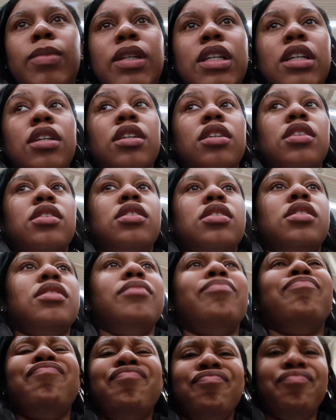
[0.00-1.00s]
because
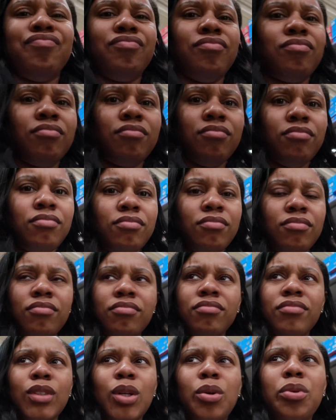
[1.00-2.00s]

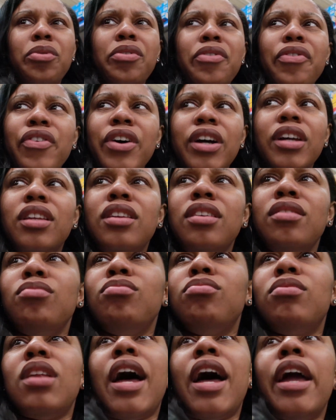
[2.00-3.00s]
who the fuck
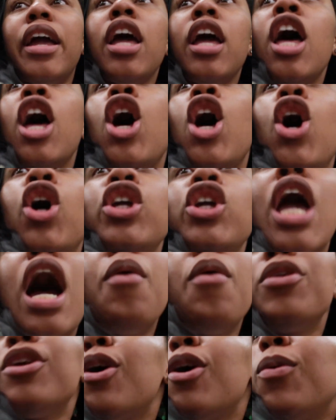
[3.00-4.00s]
you like
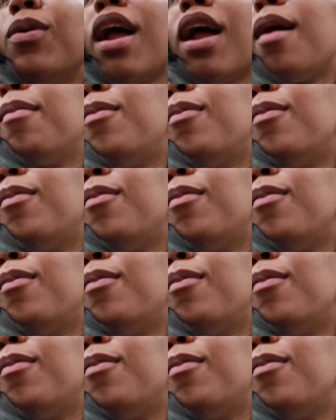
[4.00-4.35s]
y'all want to know what I,